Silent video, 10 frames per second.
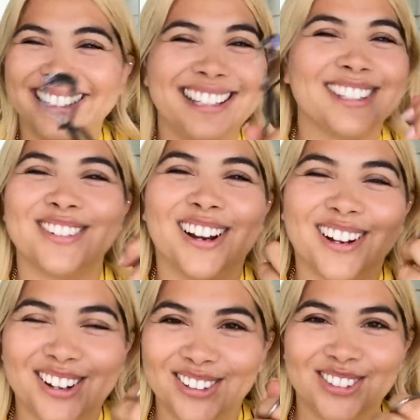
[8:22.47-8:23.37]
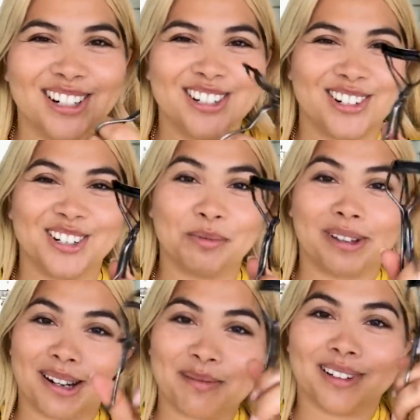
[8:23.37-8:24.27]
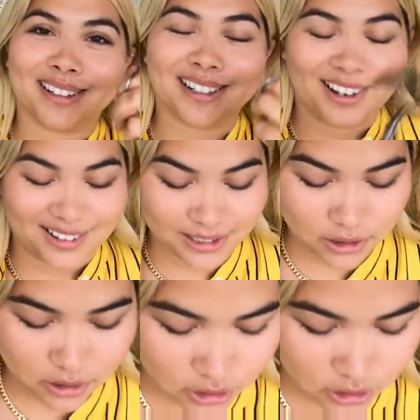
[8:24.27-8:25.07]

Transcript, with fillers: These are not called crunchers, but I'm gonna call it a